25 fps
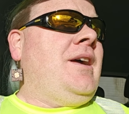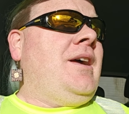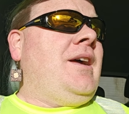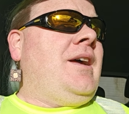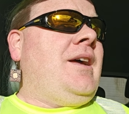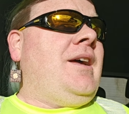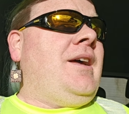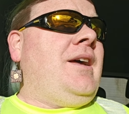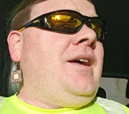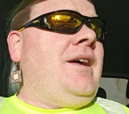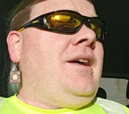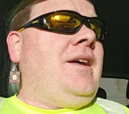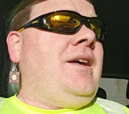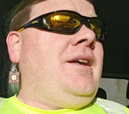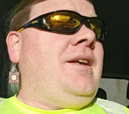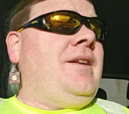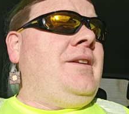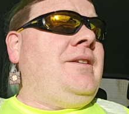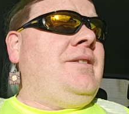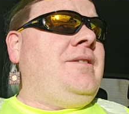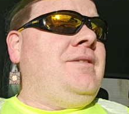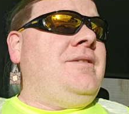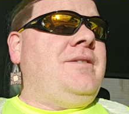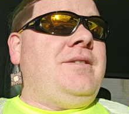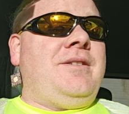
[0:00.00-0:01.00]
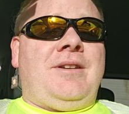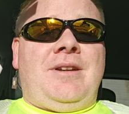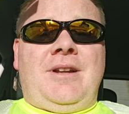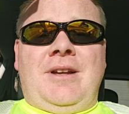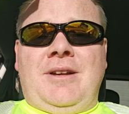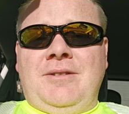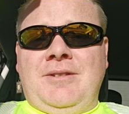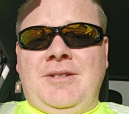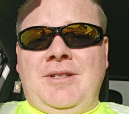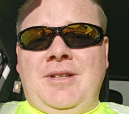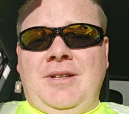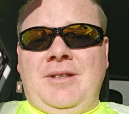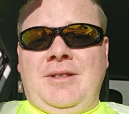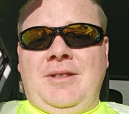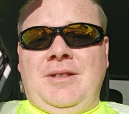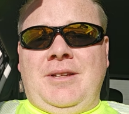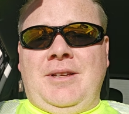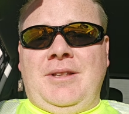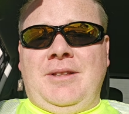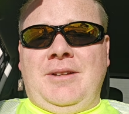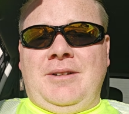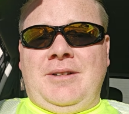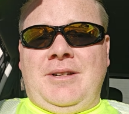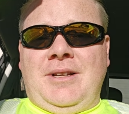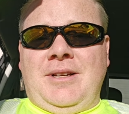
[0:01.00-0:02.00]
And now suddenly
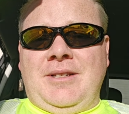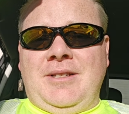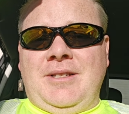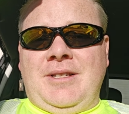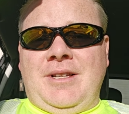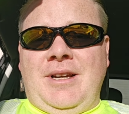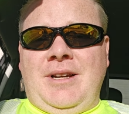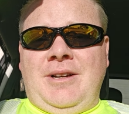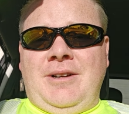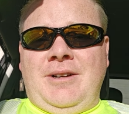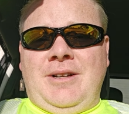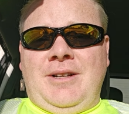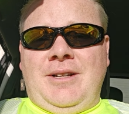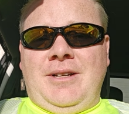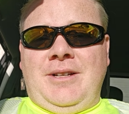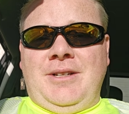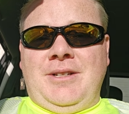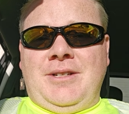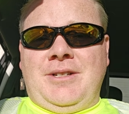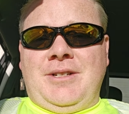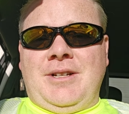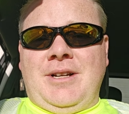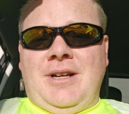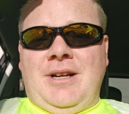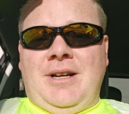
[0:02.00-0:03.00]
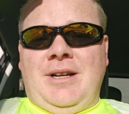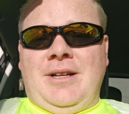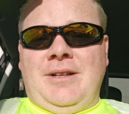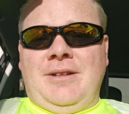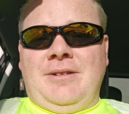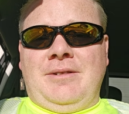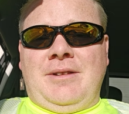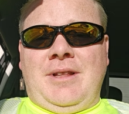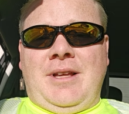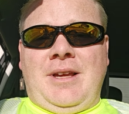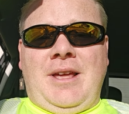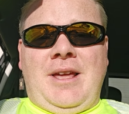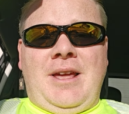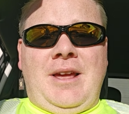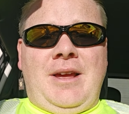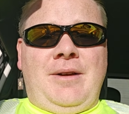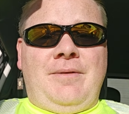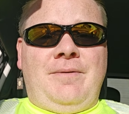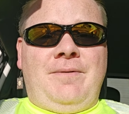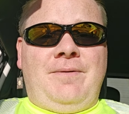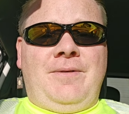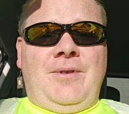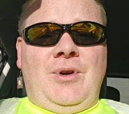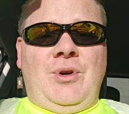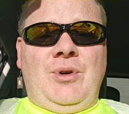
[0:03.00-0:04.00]
their dexterity is shot and they
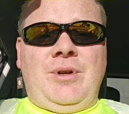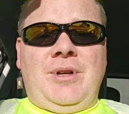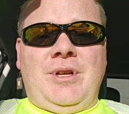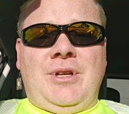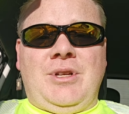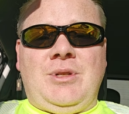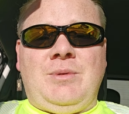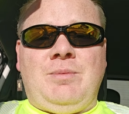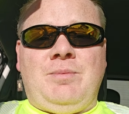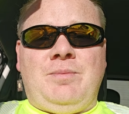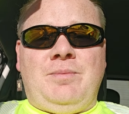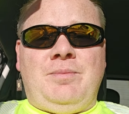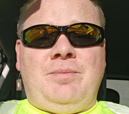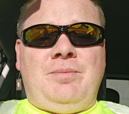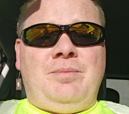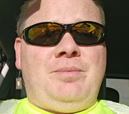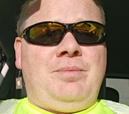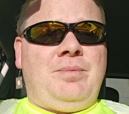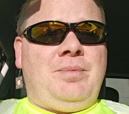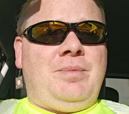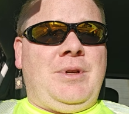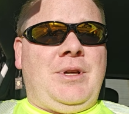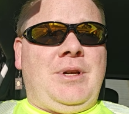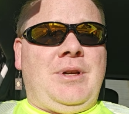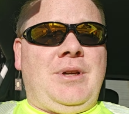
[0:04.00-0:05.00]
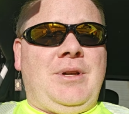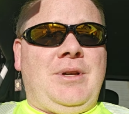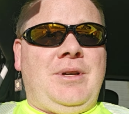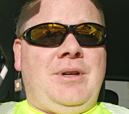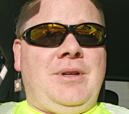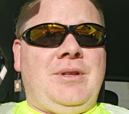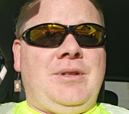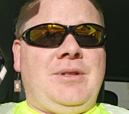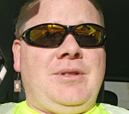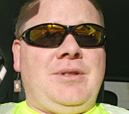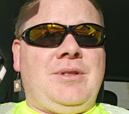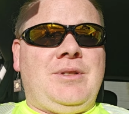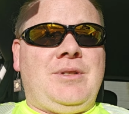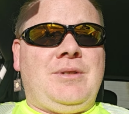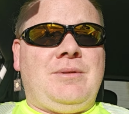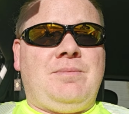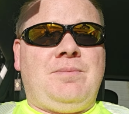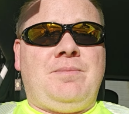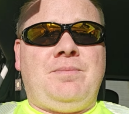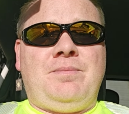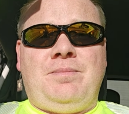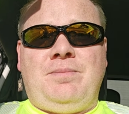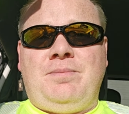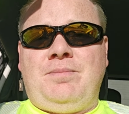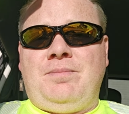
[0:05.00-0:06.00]
can't focus because
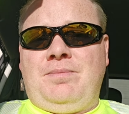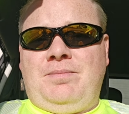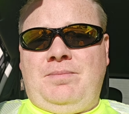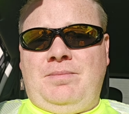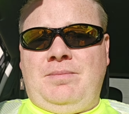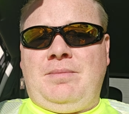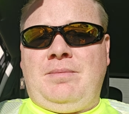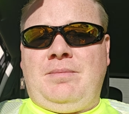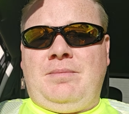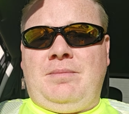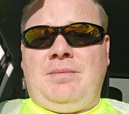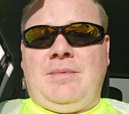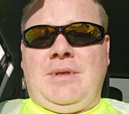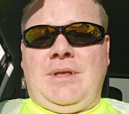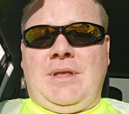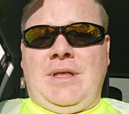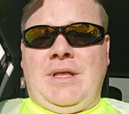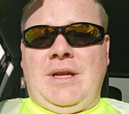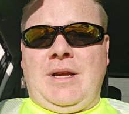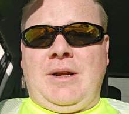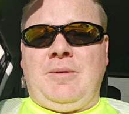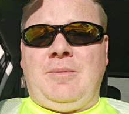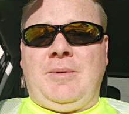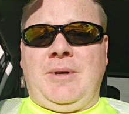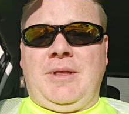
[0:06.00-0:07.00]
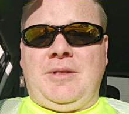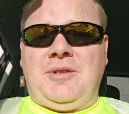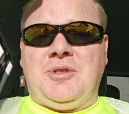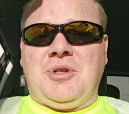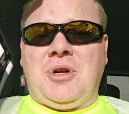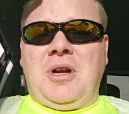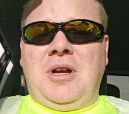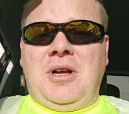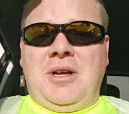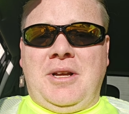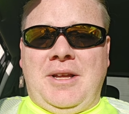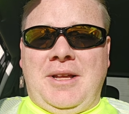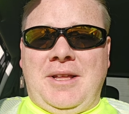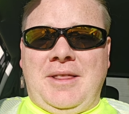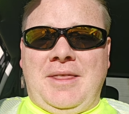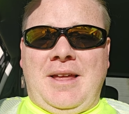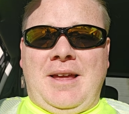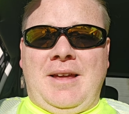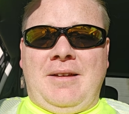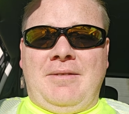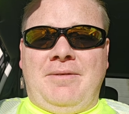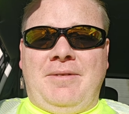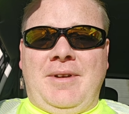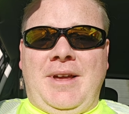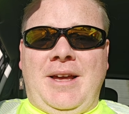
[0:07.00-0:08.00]
they're withdrawing
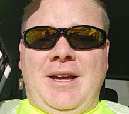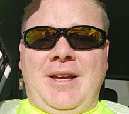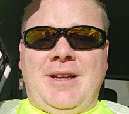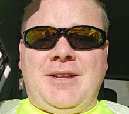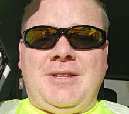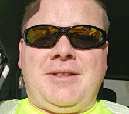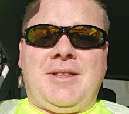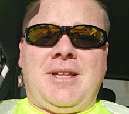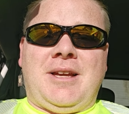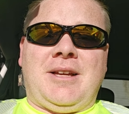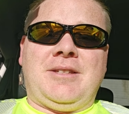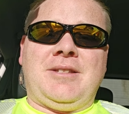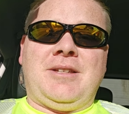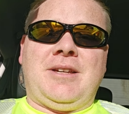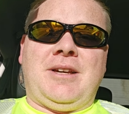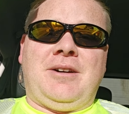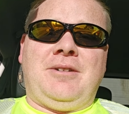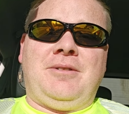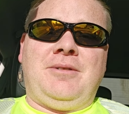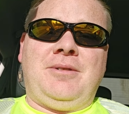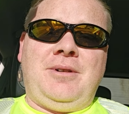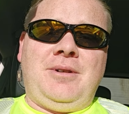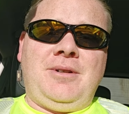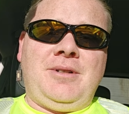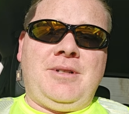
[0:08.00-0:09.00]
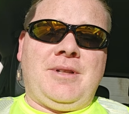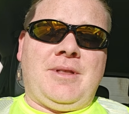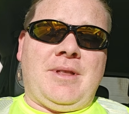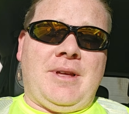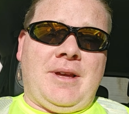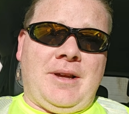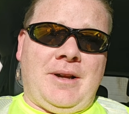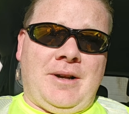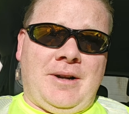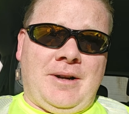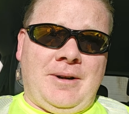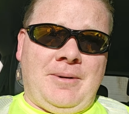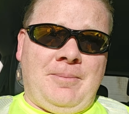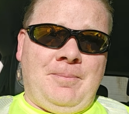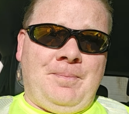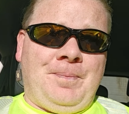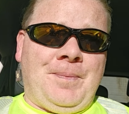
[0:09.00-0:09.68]
that fast. That's how hooked they are.